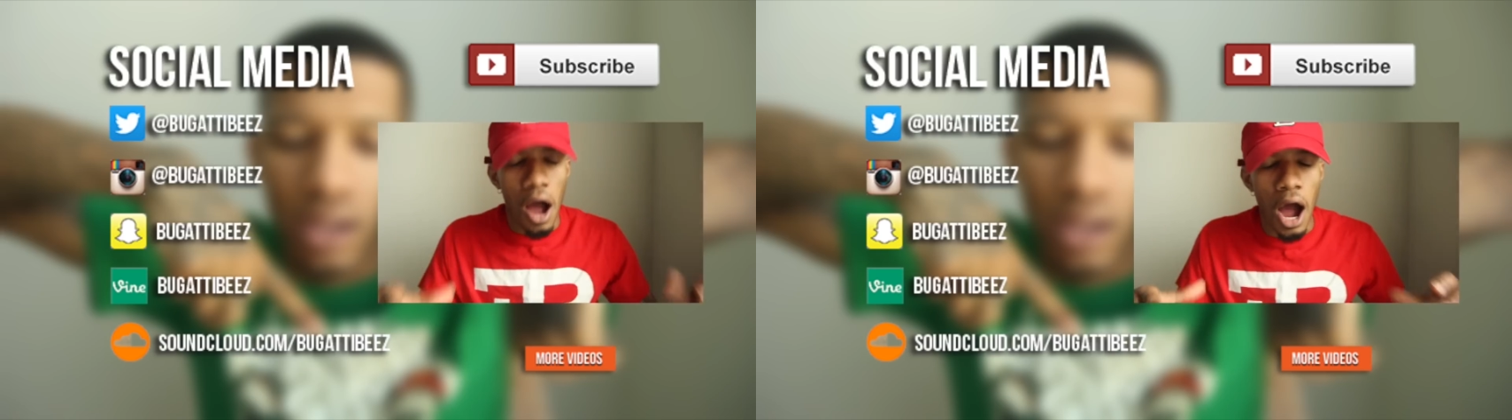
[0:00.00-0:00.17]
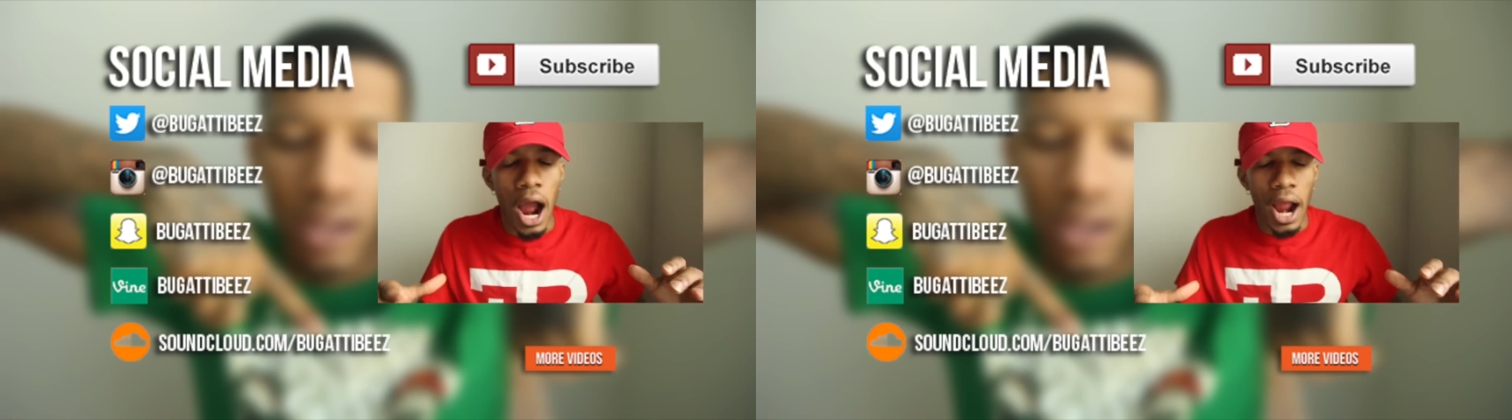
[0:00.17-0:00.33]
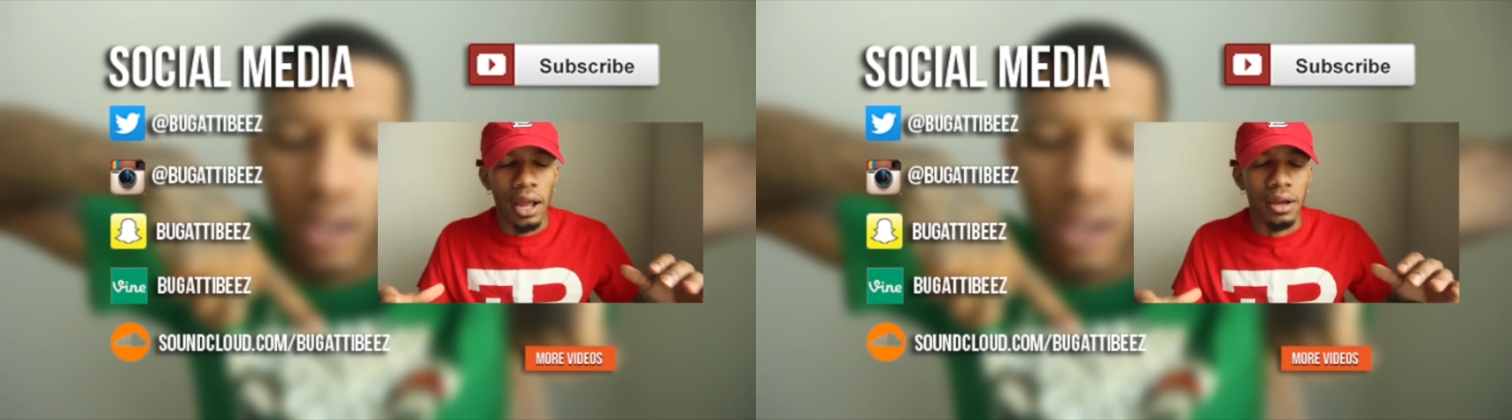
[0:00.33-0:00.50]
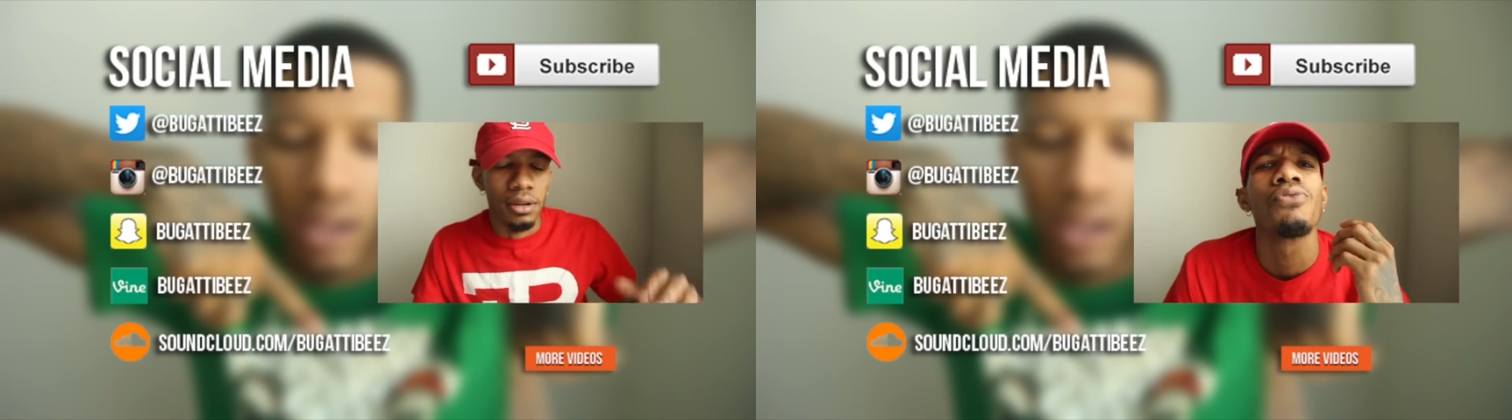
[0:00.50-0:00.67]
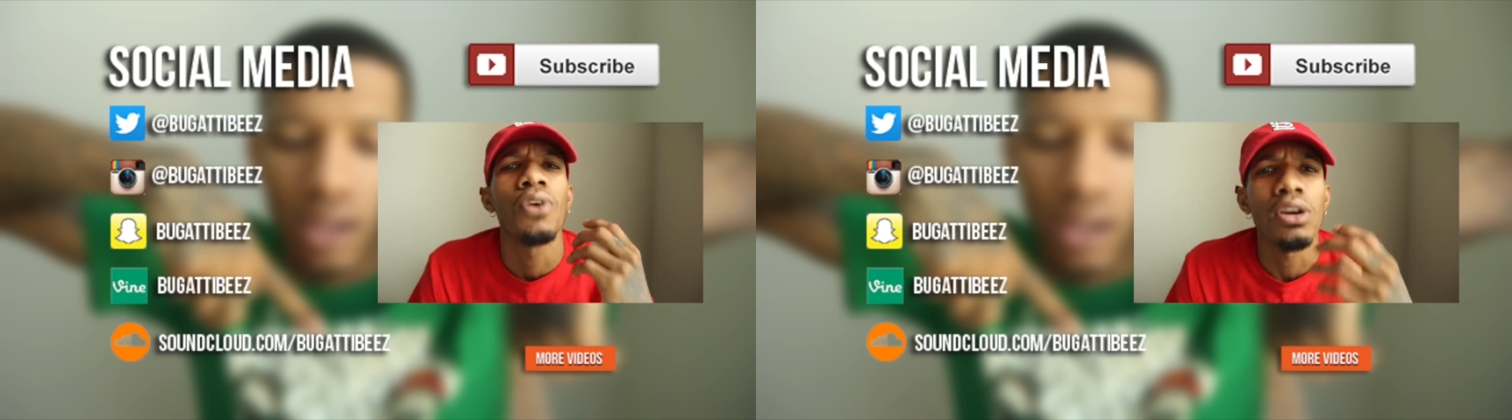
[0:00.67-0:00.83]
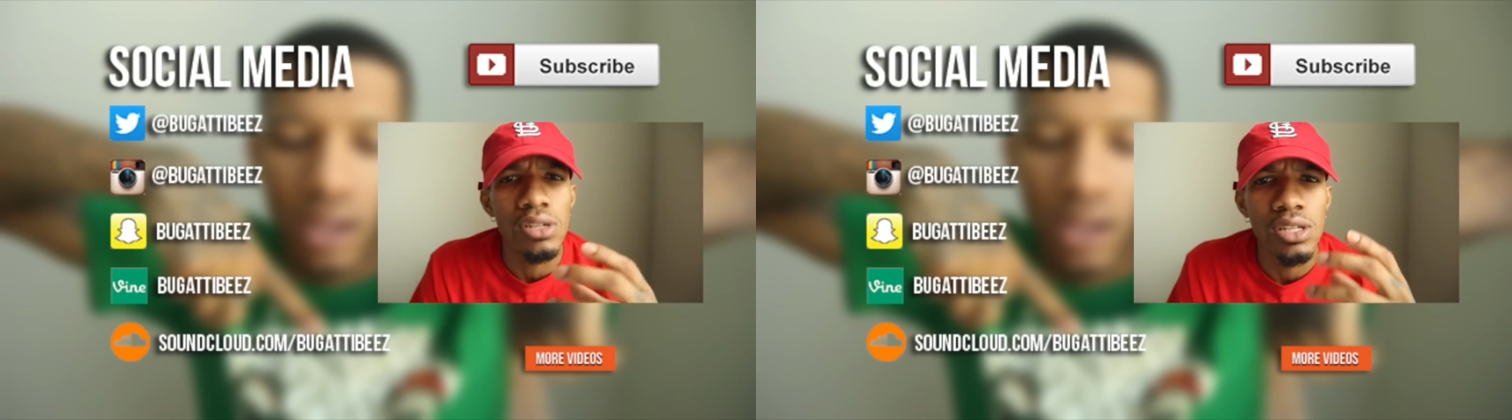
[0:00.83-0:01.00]
All right,
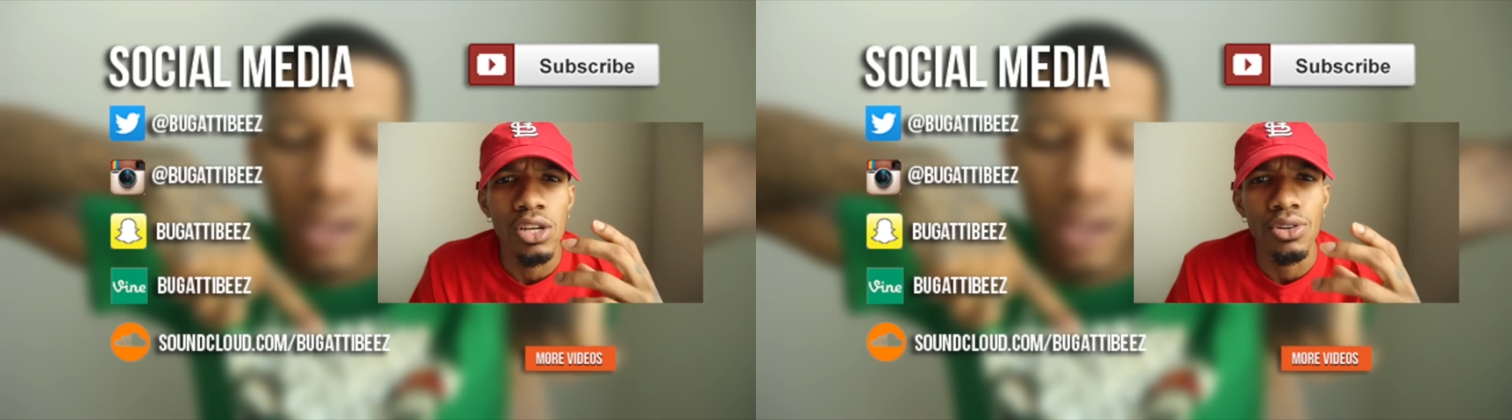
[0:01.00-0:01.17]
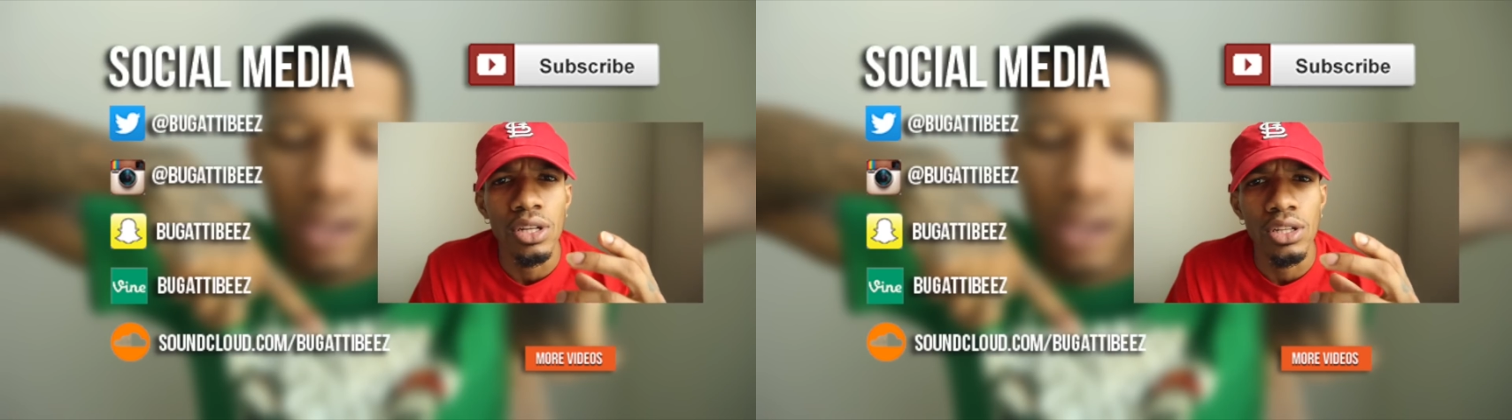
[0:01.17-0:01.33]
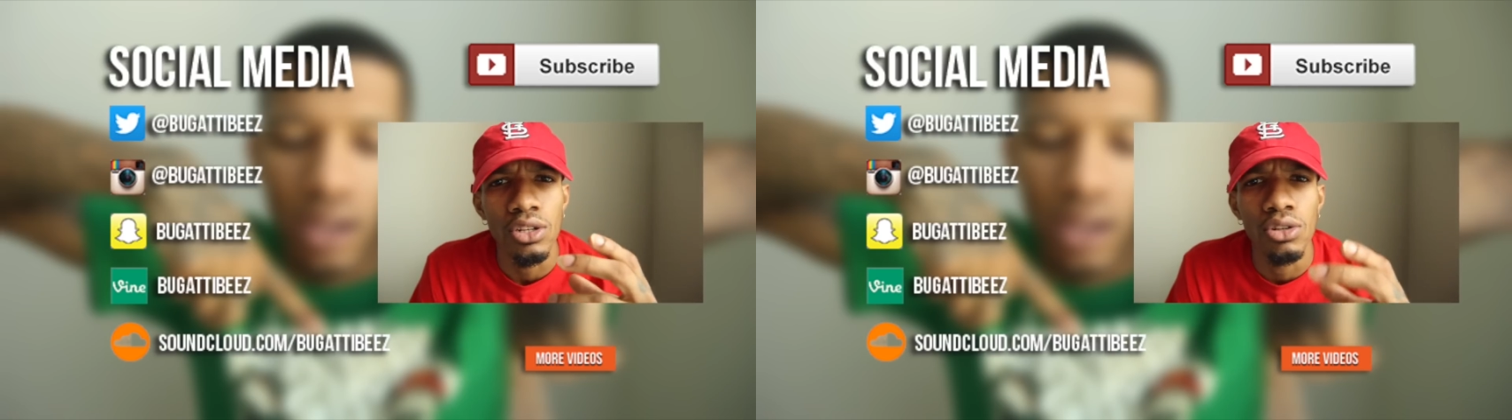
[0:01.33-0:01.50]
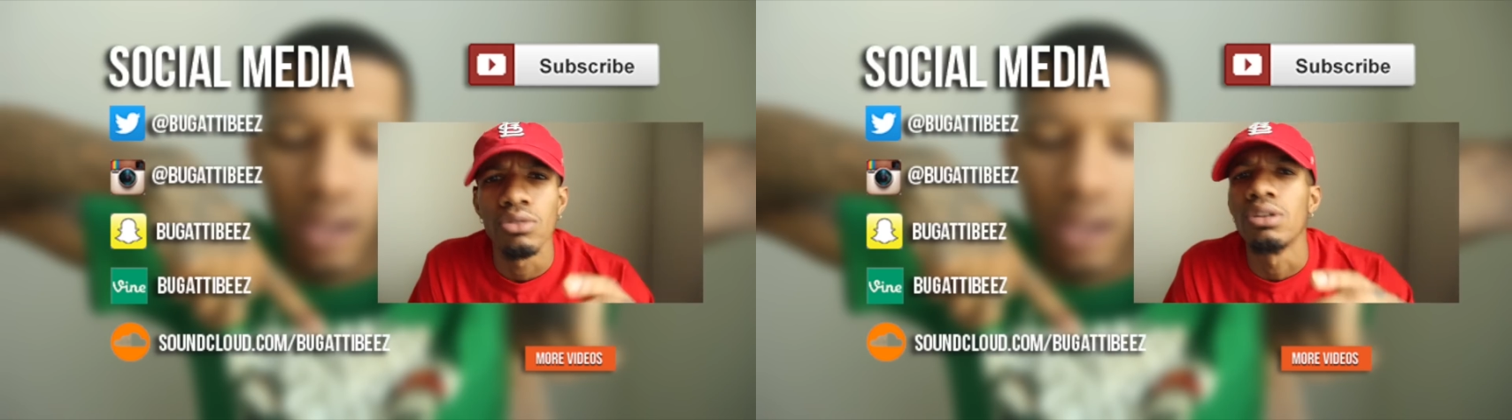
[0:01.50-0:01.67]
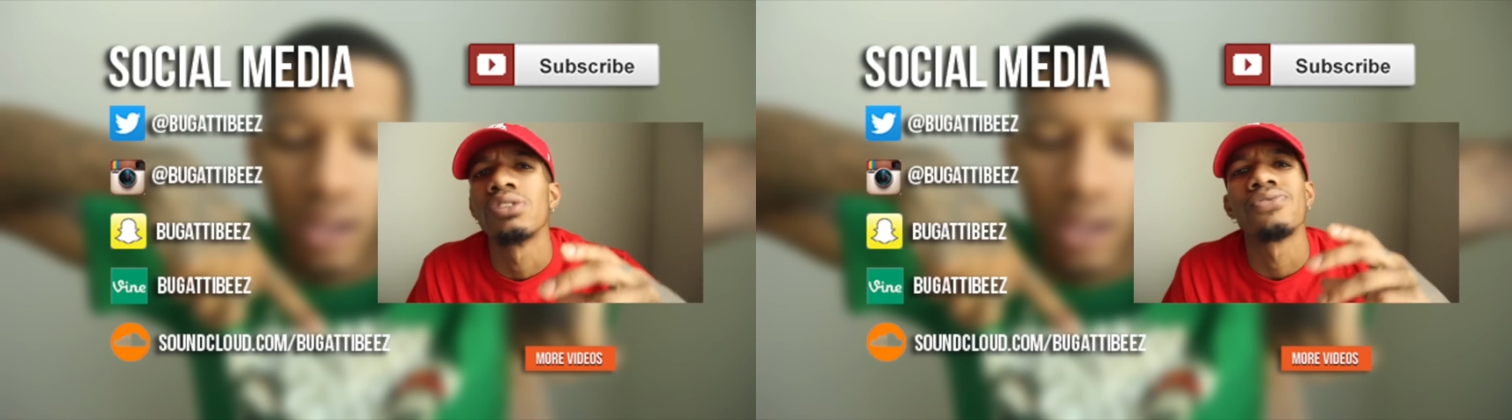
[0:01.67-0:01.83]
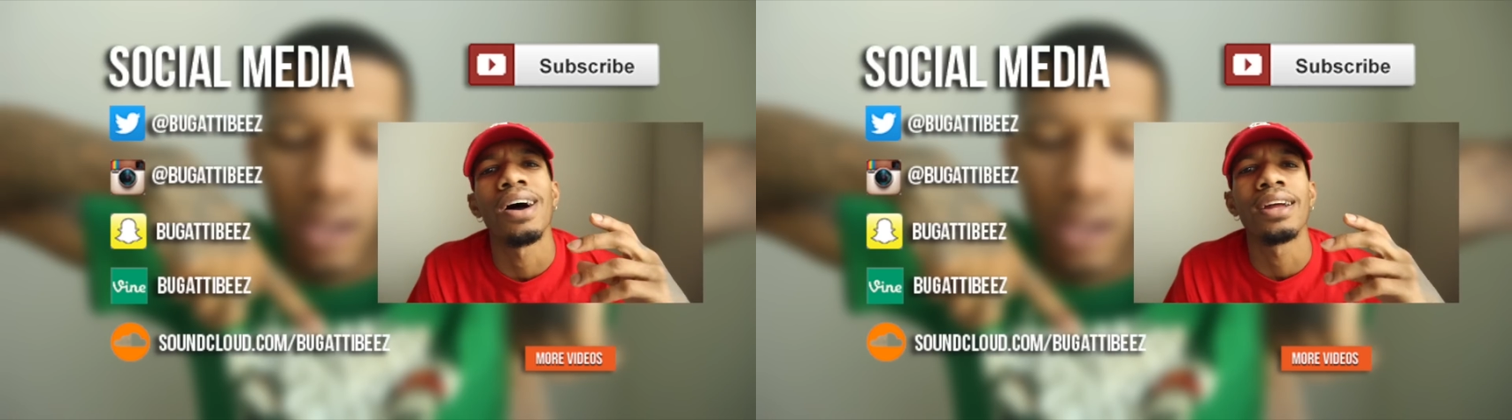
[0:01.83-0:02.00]
first thing you need to do
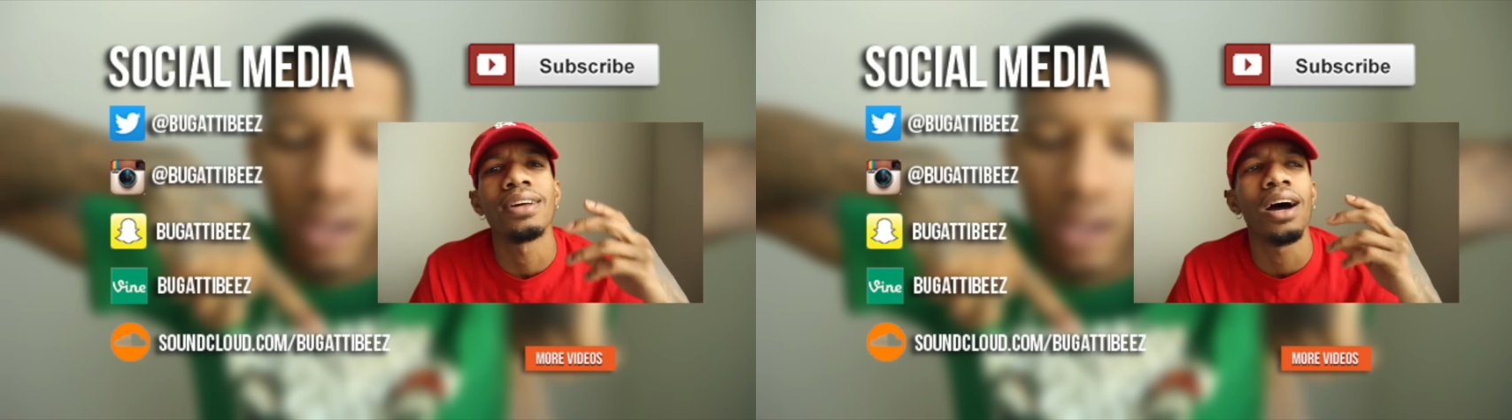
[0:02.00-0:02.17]
is find